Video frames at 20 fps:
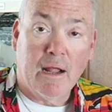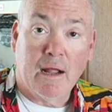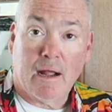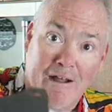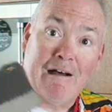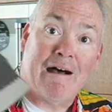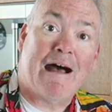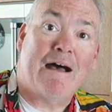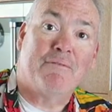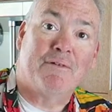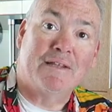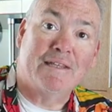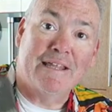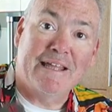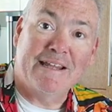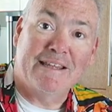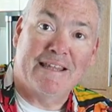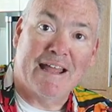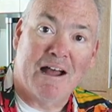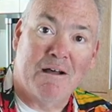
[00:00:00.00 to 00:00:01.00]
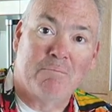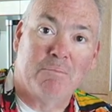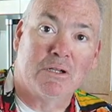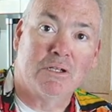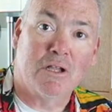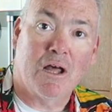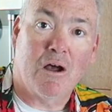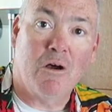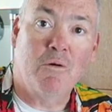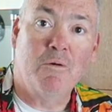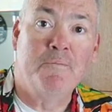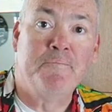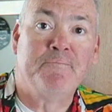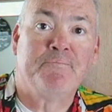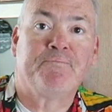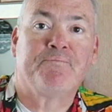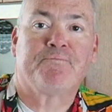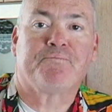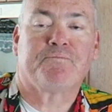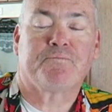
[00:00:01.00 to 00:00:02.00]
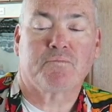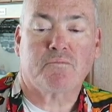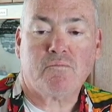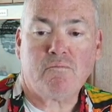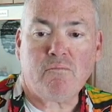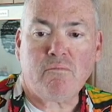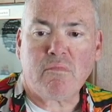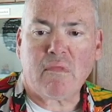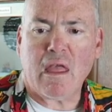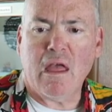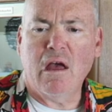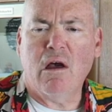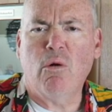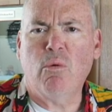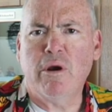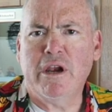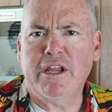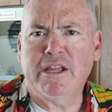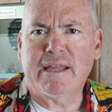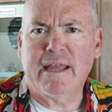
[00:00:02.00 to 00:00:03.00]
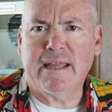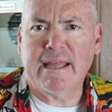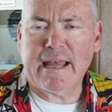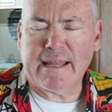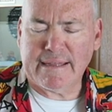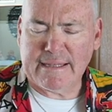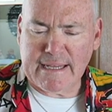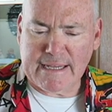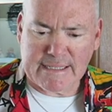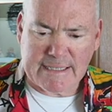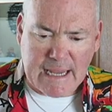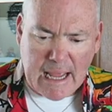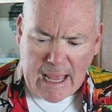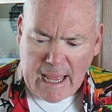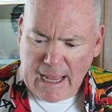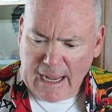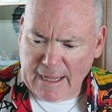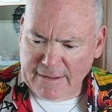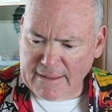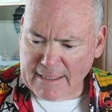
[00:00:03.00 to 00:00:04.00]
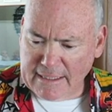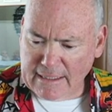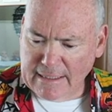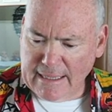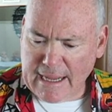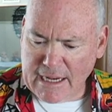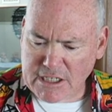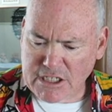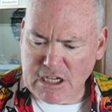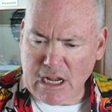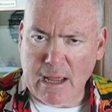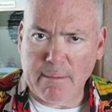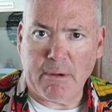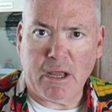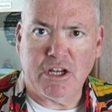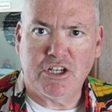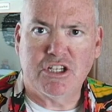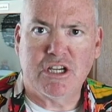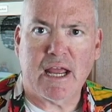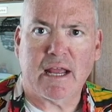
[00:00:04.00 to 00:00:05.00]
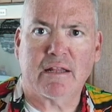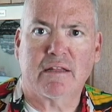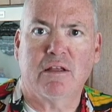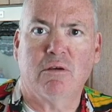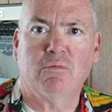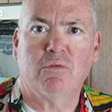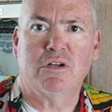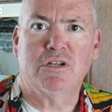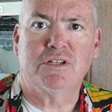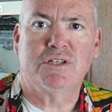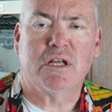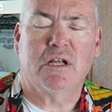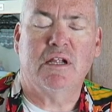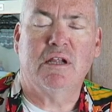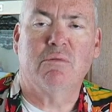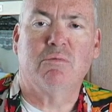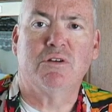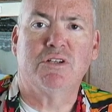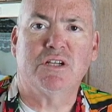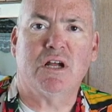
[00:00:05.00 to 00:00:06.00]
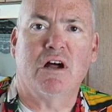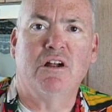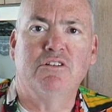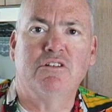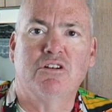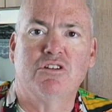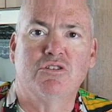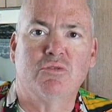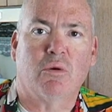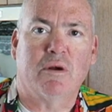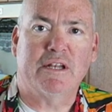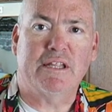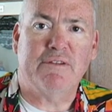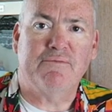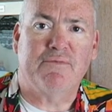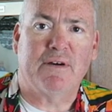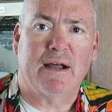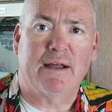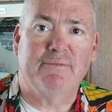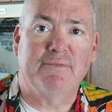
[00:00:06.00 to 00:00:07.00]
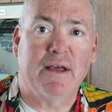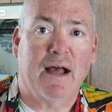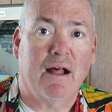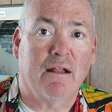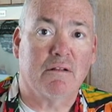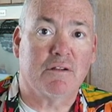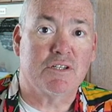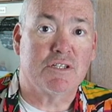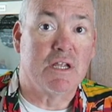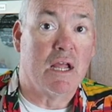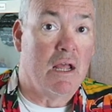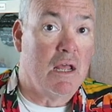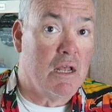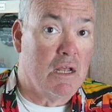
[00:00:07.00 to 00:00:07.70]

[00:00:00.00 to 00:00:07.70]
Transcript: I'll have a link down below. Uh, where you can get this. I think the last time I checked, it was uh, it was under $25.